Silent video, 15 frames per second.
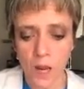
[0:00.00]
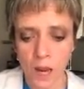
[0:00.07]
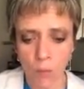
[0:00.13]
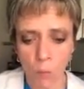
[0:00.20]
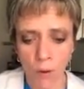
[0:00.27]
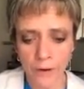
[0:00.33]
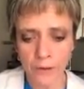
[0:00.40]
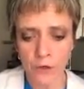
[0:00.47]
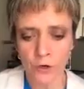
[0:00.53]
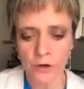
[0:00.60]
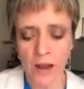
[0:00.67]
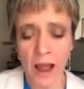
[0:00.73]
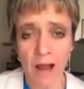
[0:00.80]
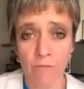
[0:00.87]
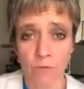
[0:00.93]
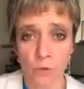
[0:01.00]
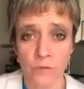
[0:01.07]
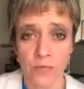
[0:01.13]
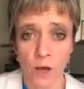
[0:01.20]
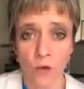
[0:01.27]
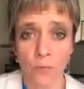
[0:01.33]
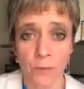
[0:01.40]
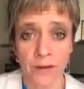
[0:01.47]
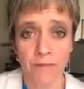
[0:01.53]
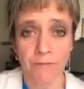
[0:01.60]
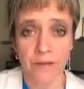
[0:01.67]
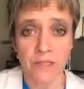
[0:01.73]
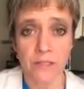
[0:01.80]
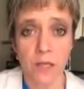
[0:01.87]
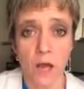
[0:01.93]
I wanted her to have those health
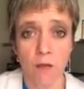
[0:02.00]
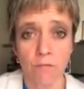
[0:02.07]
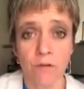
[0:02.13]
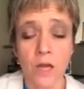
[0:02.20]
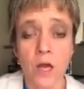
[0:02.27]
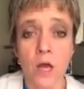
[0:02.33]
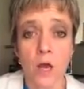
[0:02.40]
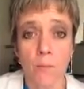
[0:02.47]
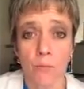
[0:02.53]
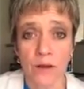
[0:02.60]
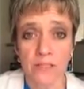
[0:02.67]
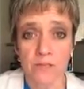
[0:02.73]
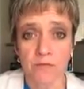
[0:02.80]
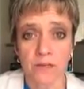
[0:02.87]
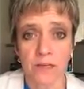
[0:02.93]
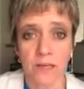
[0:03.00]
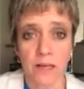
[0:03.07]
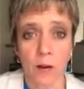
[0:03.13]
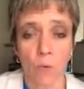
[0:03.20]
benefits of breastfeeding.